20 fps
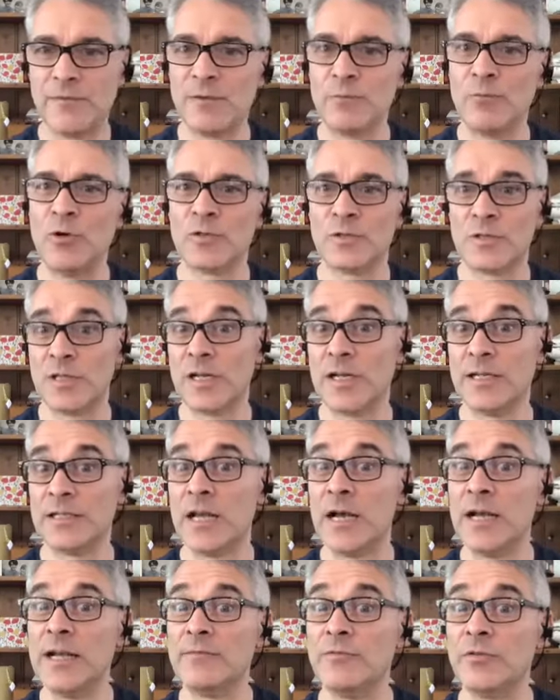was that I,
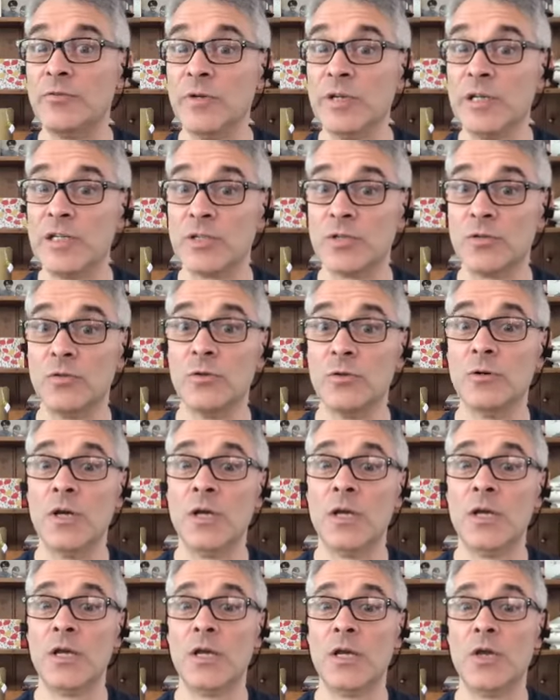I never really saw
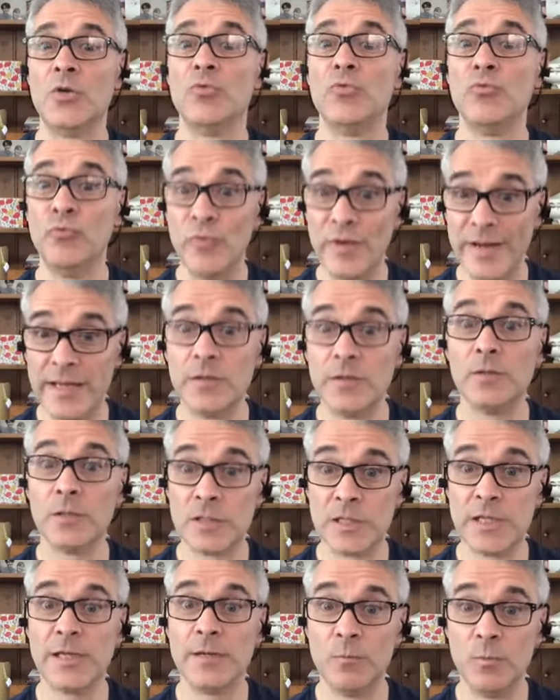real
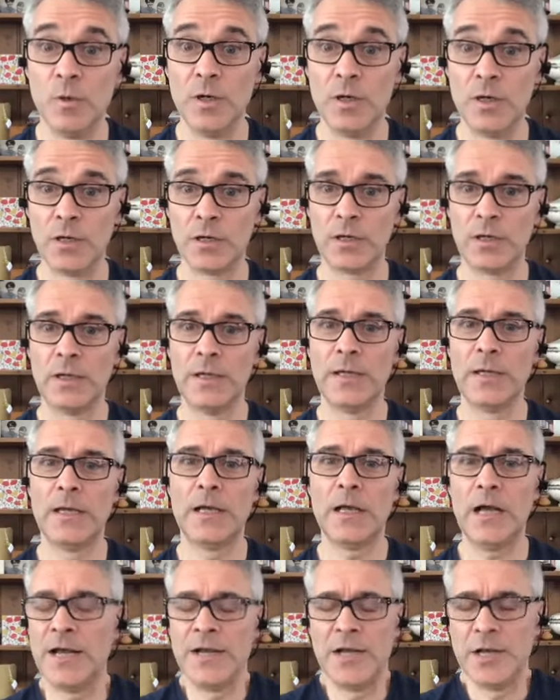teamwork
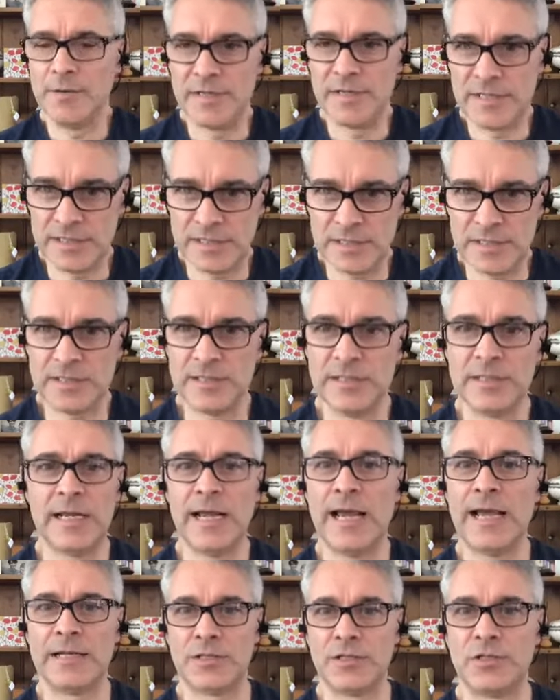i know mm. it existed
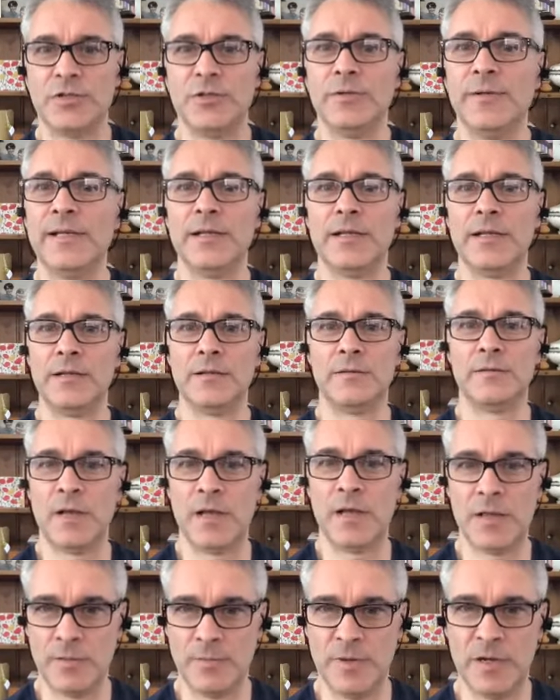had to in in
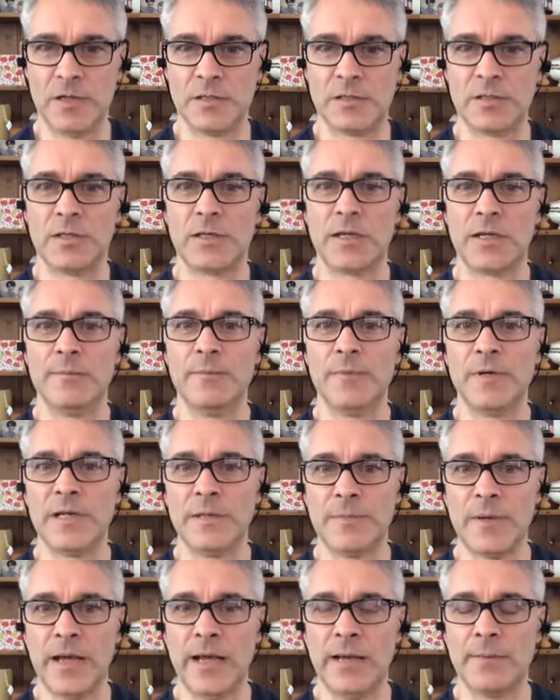other parts of the company
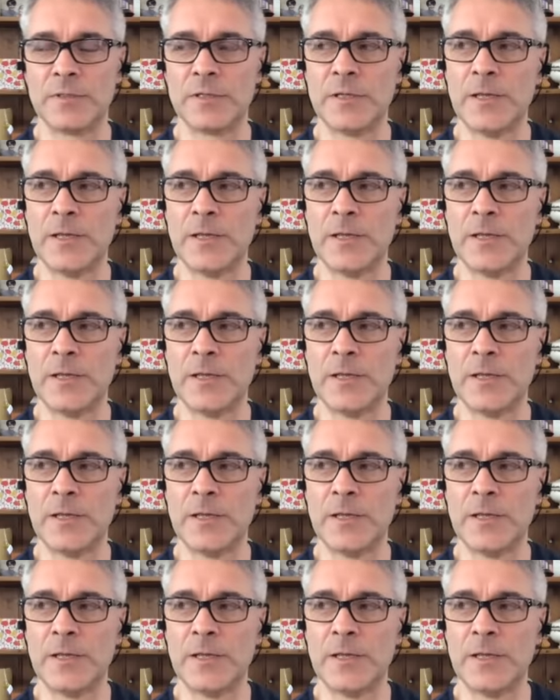perhaps